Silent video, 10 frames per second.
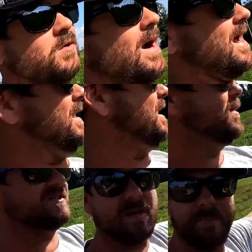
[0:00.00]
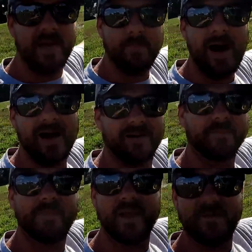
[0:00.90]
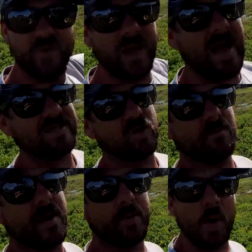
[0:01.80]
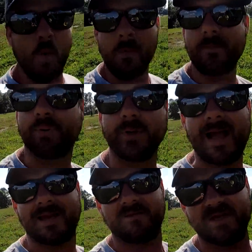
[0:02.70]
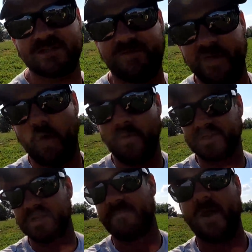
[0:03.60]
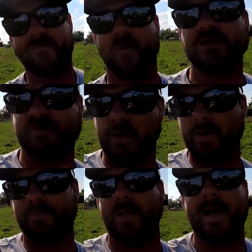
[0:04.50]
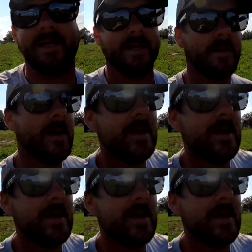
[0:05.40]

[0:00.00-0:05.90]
So right here is a big bottom, and if you guys remember, when we planted this field, this is the very first field we planted,